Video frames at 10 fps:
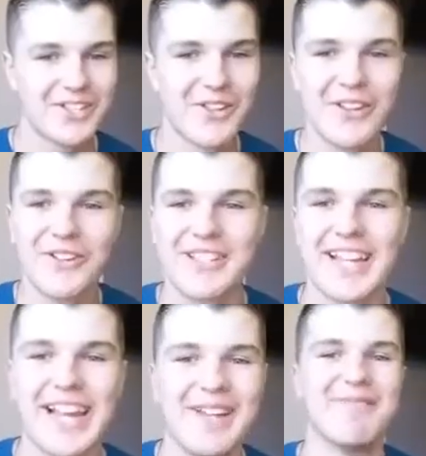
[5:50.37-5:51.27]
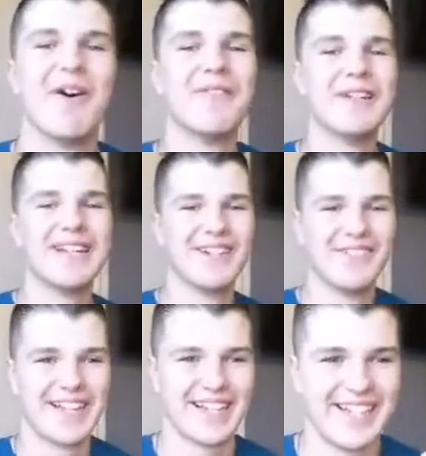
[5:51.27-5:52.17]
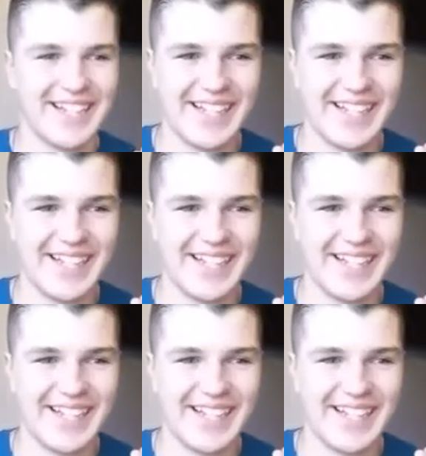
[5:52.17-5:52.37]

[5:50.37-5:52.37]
So there was like a moment of like